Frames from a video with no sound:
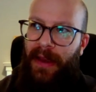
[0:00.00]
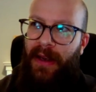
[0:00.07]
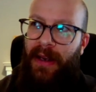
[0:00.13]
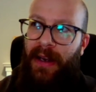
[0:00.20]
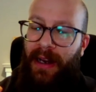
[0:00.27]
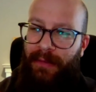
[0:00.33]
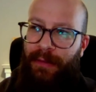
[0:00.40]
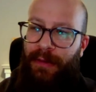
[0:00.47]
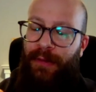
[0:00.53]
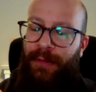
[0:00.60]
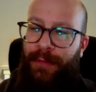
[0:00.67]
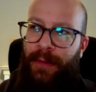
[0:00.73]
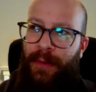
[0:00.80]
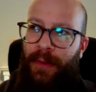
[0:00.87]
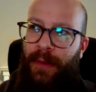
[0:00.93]
cover
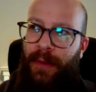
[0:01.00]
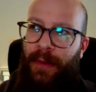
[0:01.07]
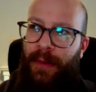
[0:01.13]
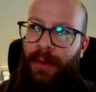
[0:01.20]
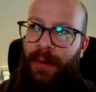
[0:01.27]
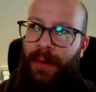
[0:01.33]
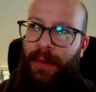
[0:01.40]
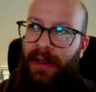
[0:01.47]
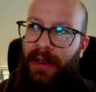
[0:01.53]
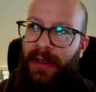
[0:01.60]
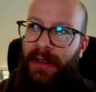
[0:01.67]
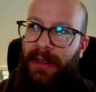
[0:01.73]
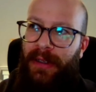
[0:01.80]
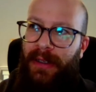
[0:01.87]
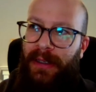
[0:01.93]
for
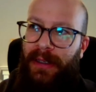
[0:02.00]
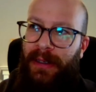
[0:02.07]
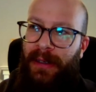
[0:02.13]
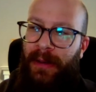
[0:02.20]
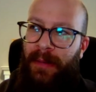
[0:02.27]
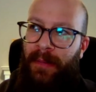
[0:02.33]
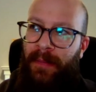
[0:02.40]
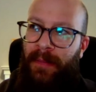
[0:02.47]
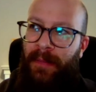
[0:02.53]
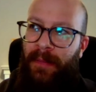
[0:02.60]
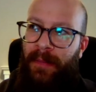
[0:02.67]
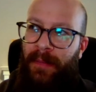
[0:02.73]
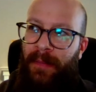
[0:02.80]
um,